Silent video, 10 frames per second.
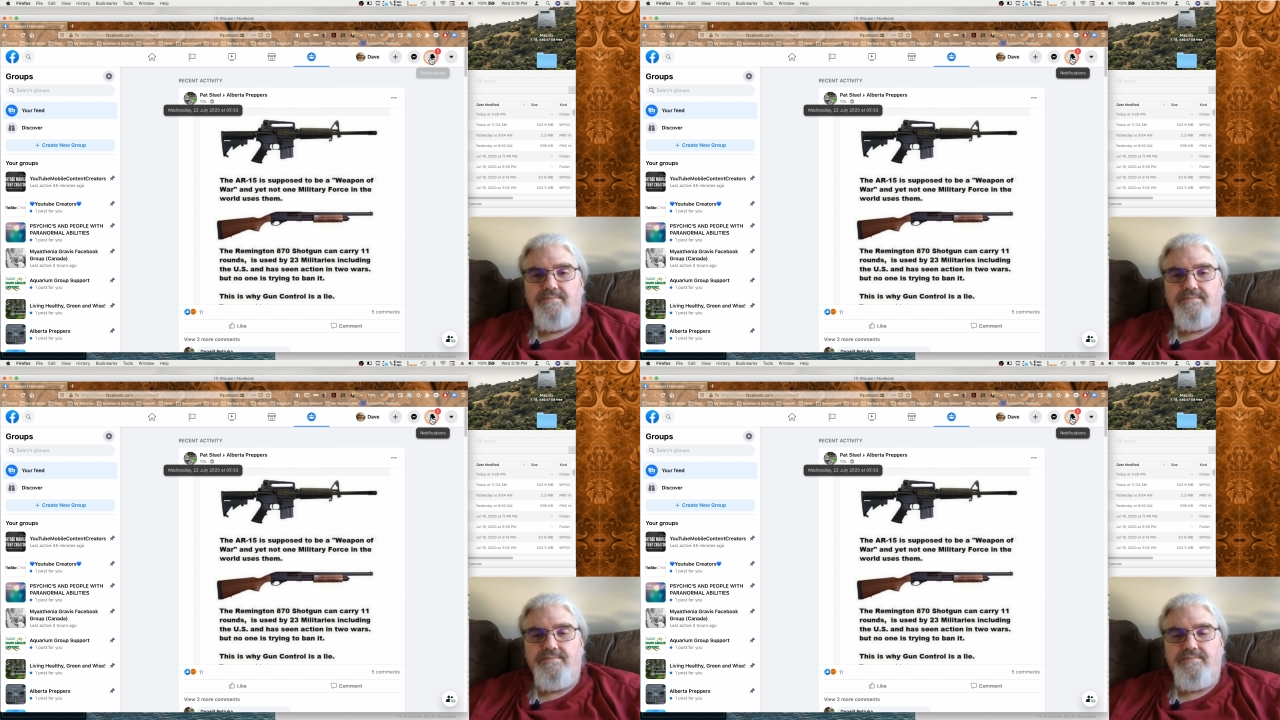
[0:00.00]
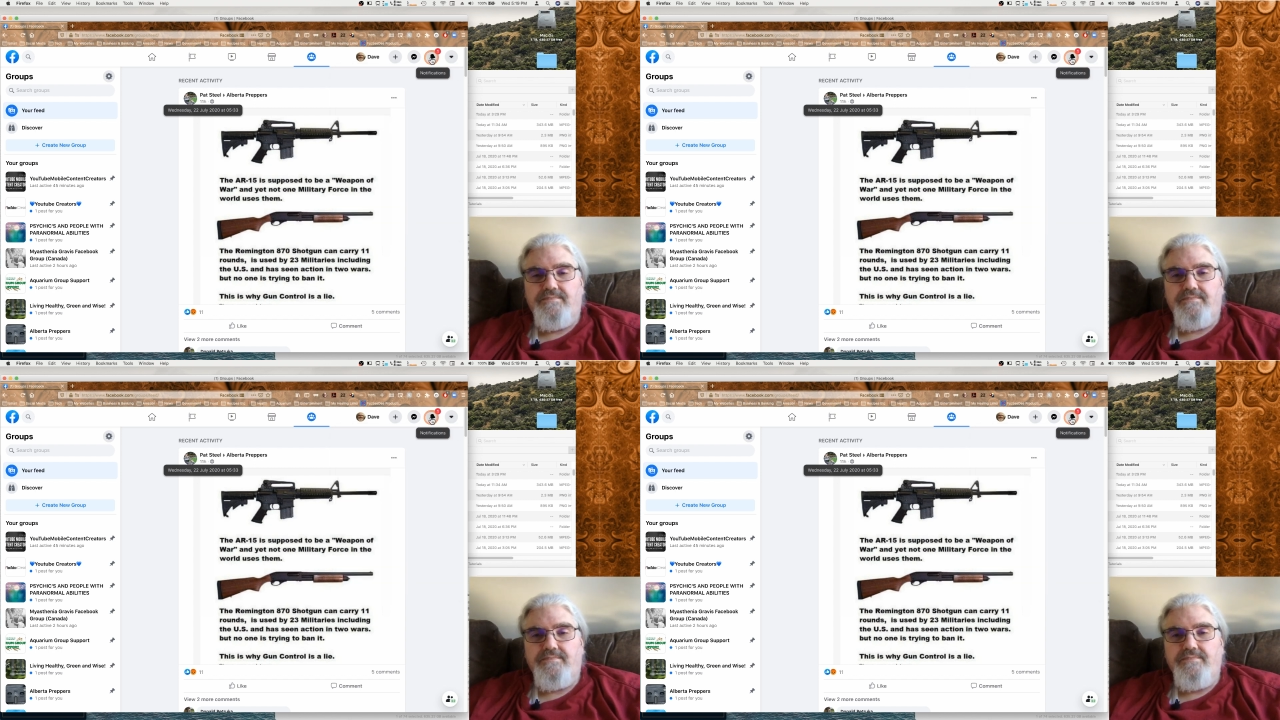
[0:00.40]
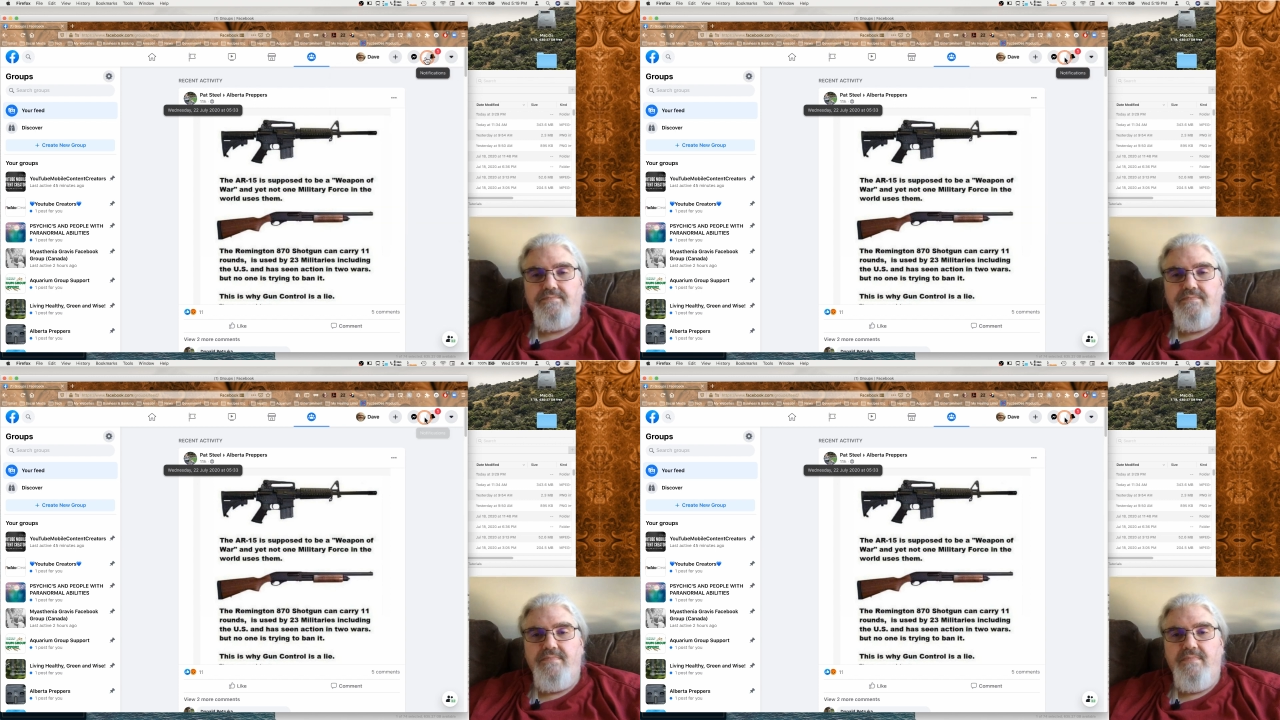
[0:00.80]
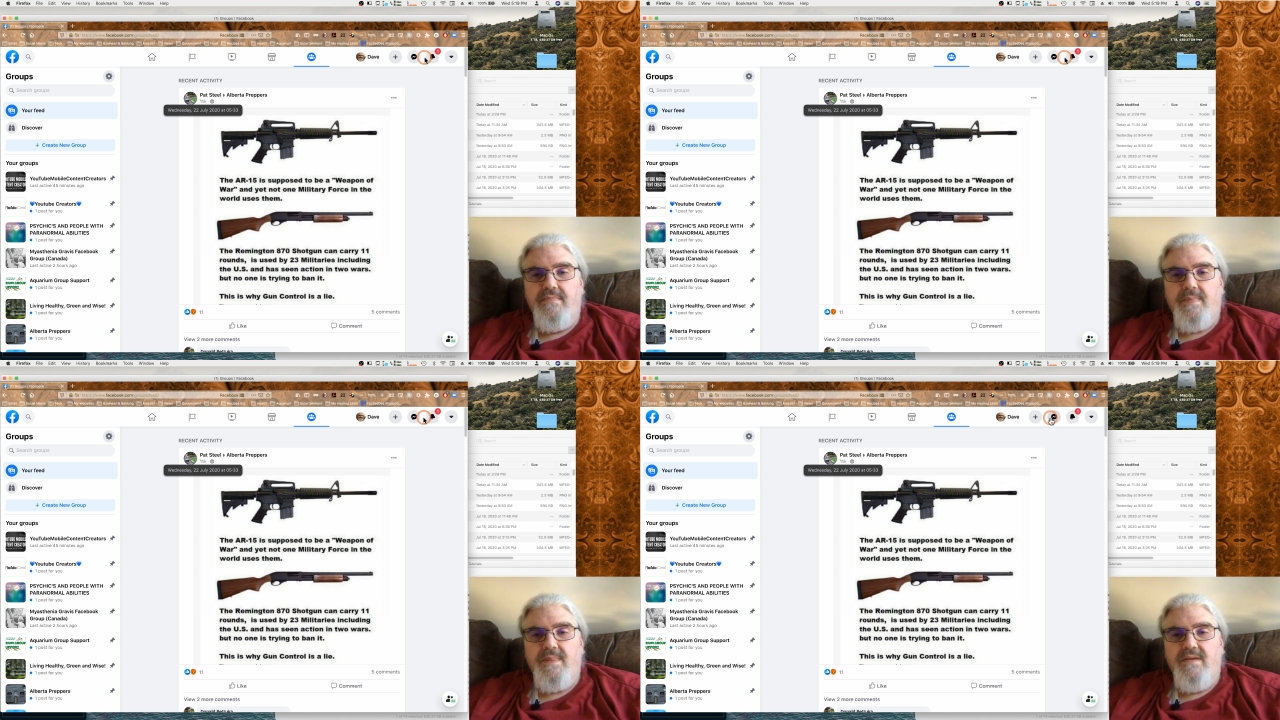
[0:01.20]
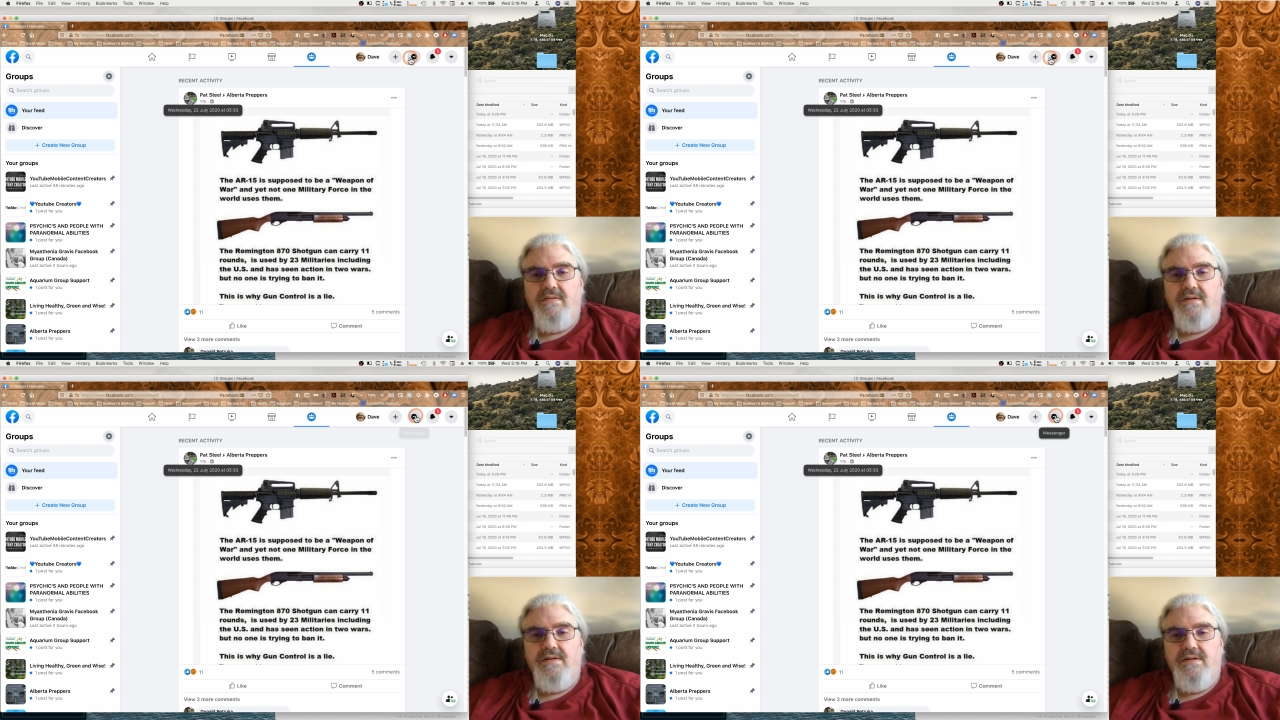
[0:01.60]

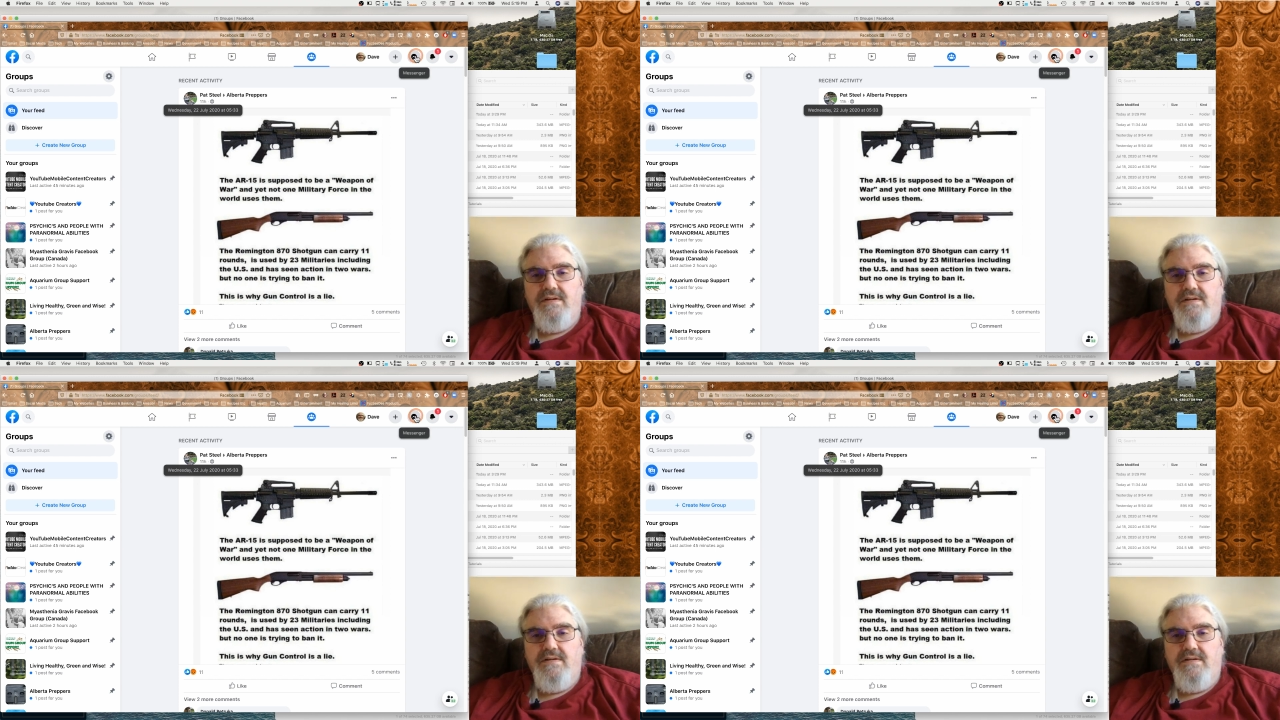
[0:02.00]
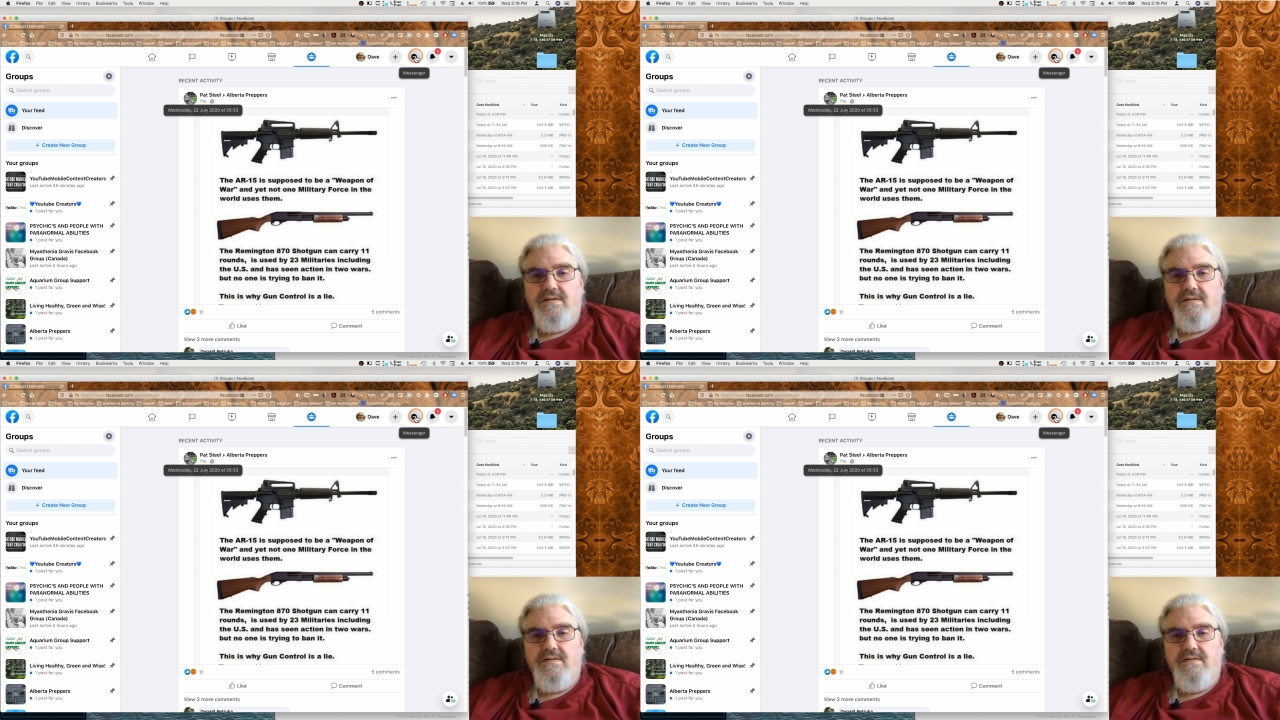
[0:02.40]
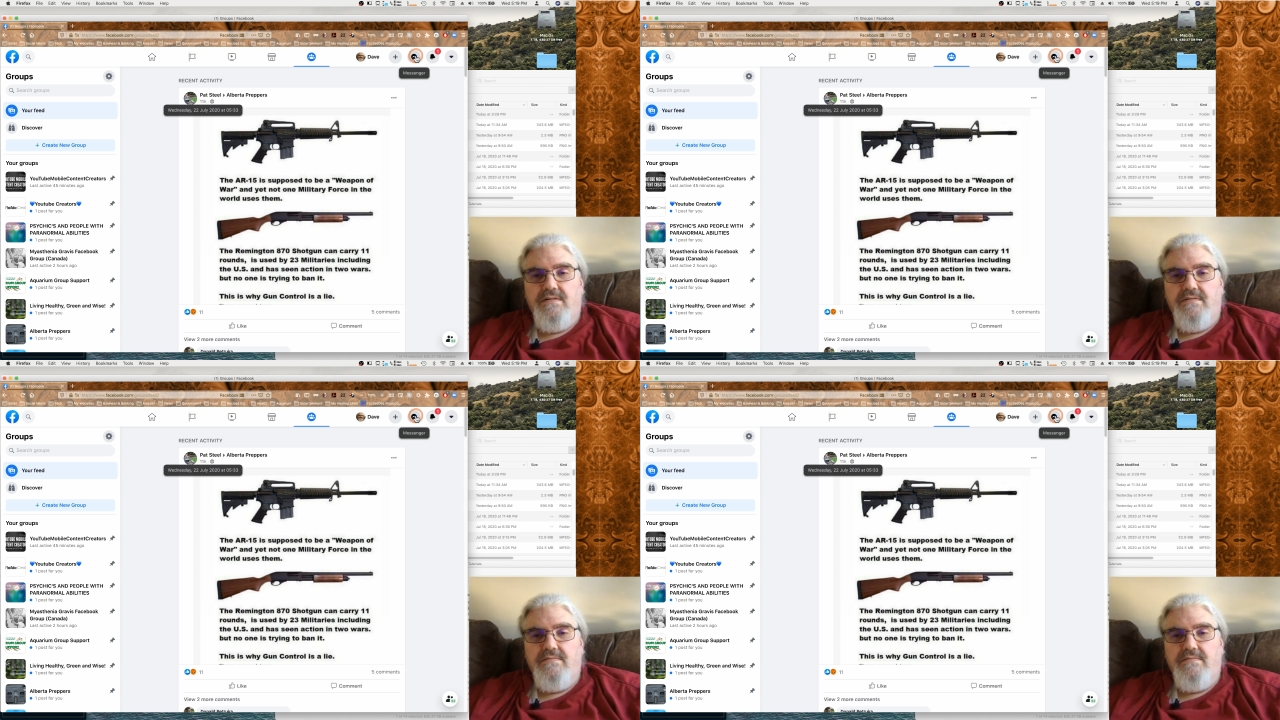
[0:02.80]
[no speech]